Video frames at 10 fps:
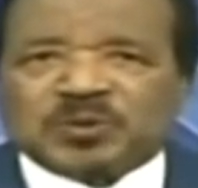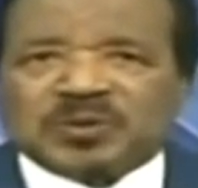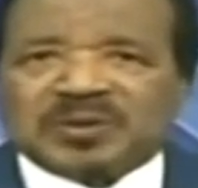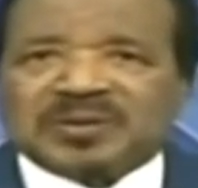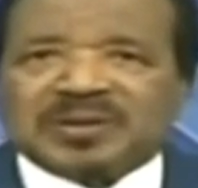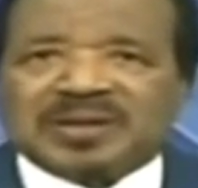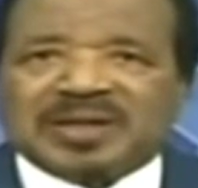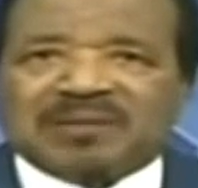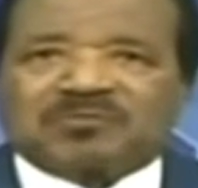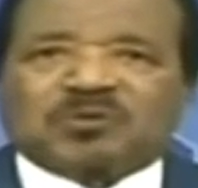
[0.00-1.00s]
I
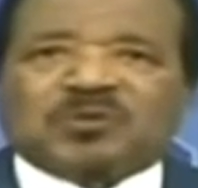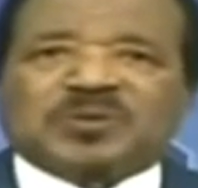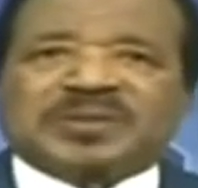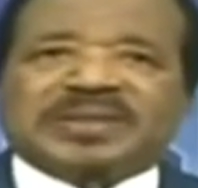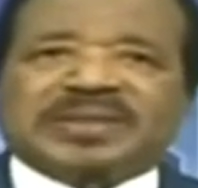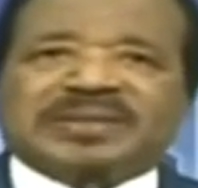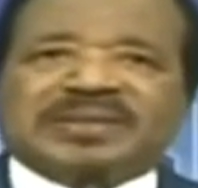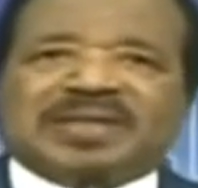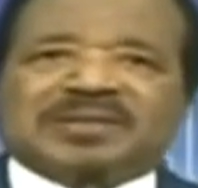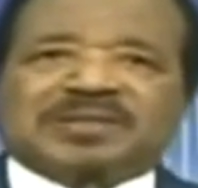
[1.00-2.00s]
will always
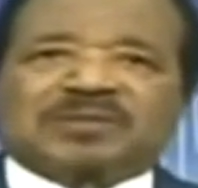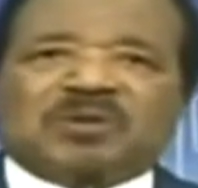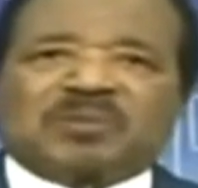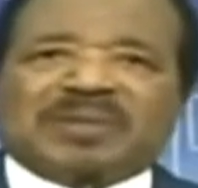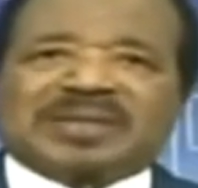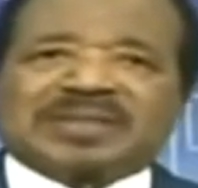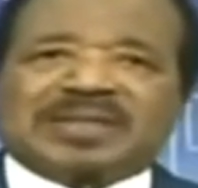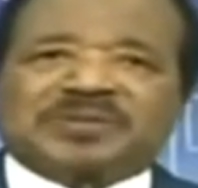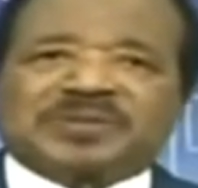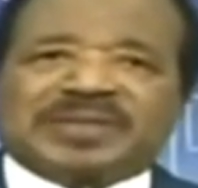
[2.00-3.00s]
stand by you
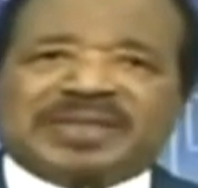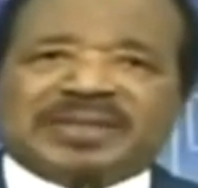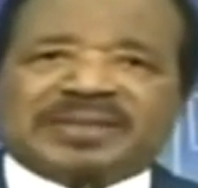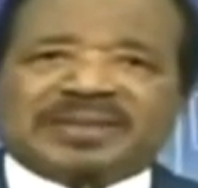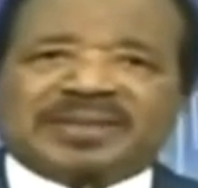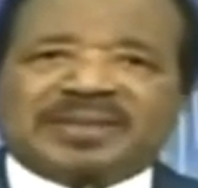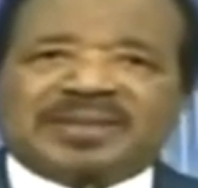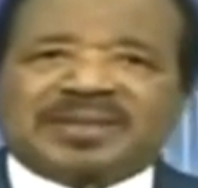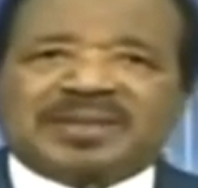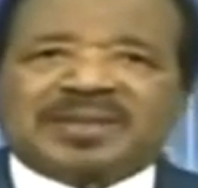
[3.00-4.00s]
in
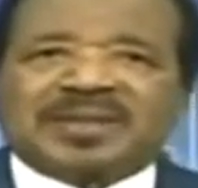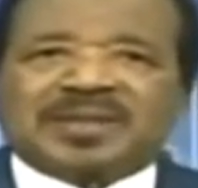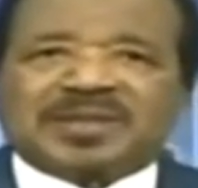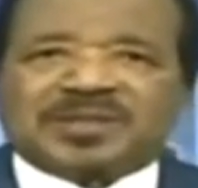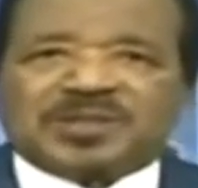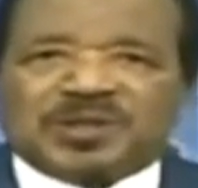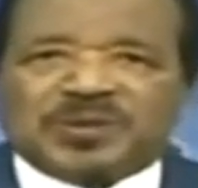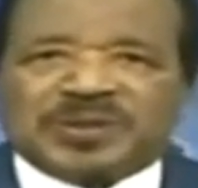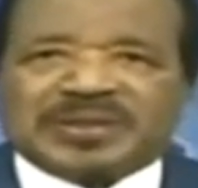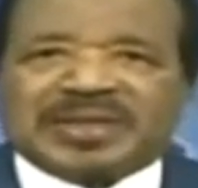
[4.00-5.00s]
this
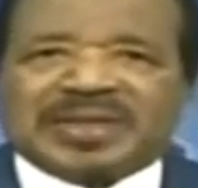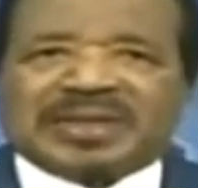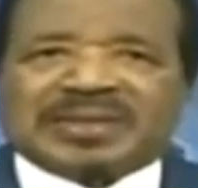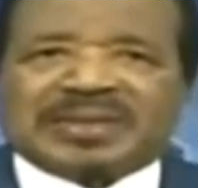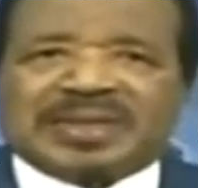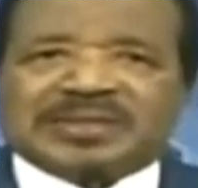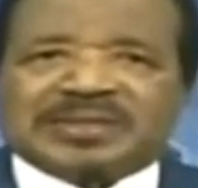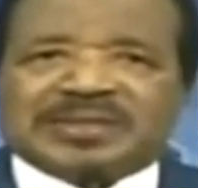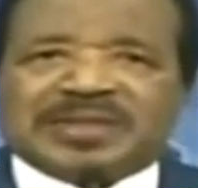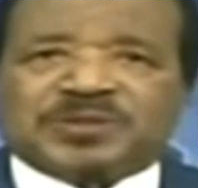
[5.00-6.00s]
salutary battle,
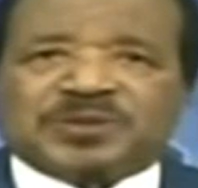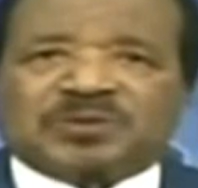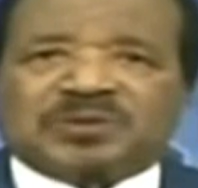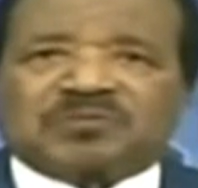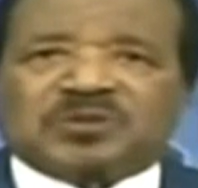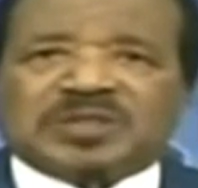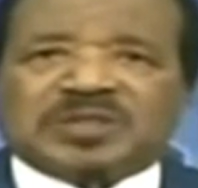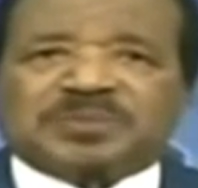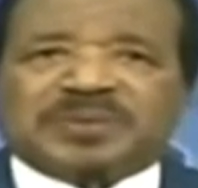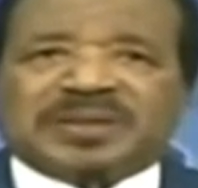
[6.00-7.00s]

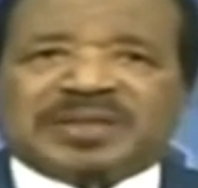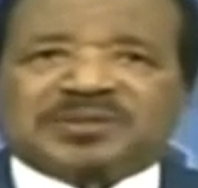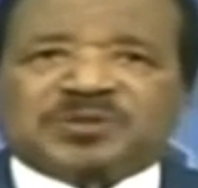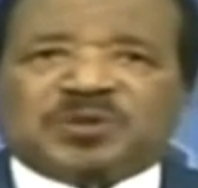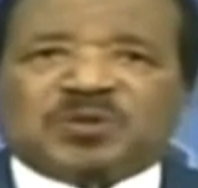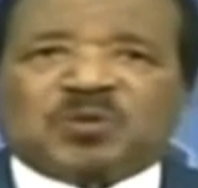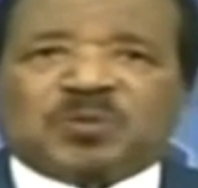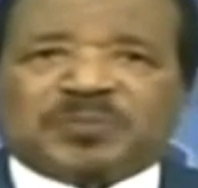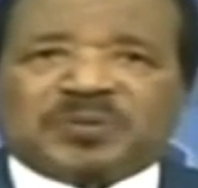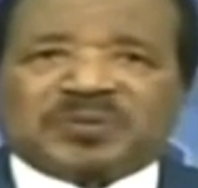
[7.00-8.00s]
that of meeting
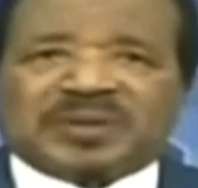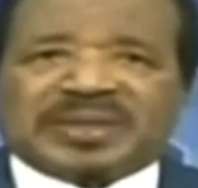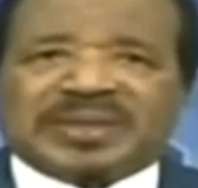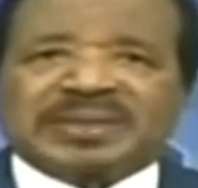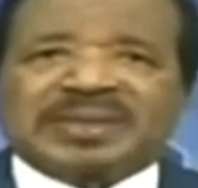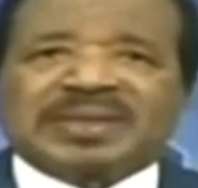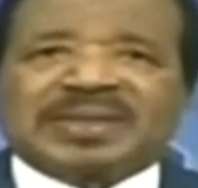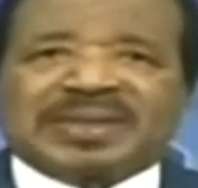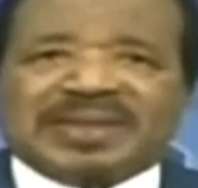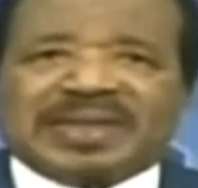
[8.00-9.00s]
your
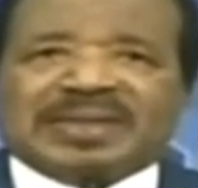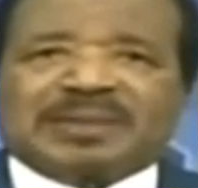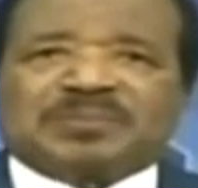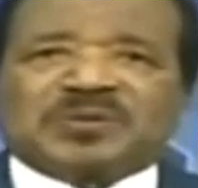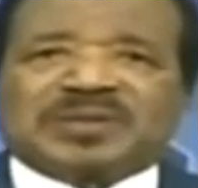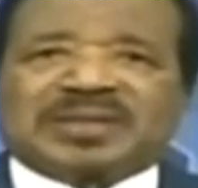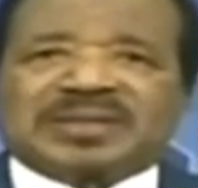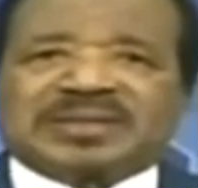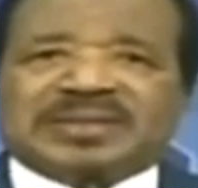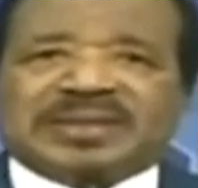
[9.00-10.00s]
aspirations for
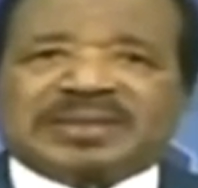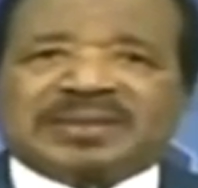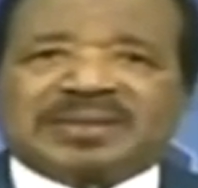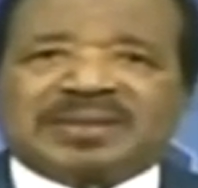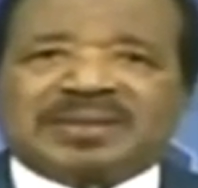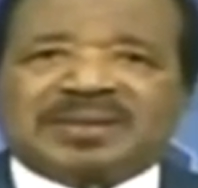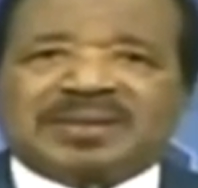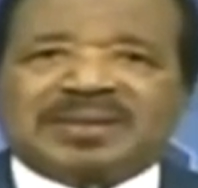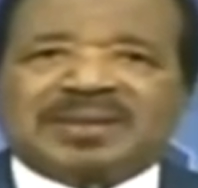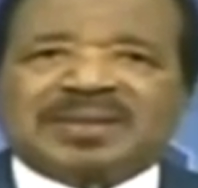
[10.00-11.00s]
progress
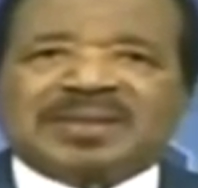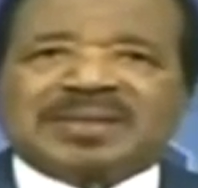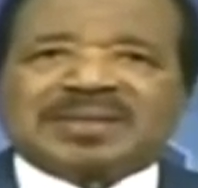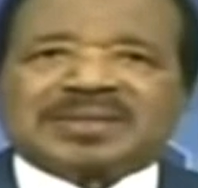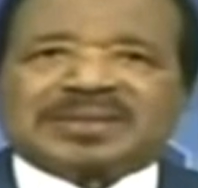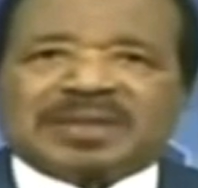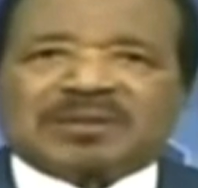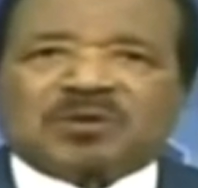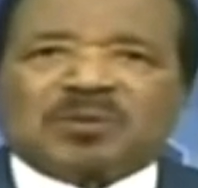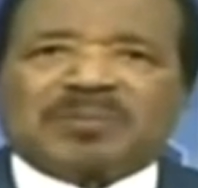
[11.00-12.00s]
and
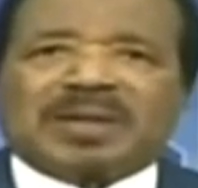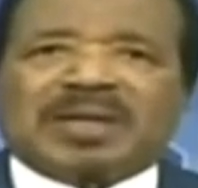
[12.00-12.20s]
modernity.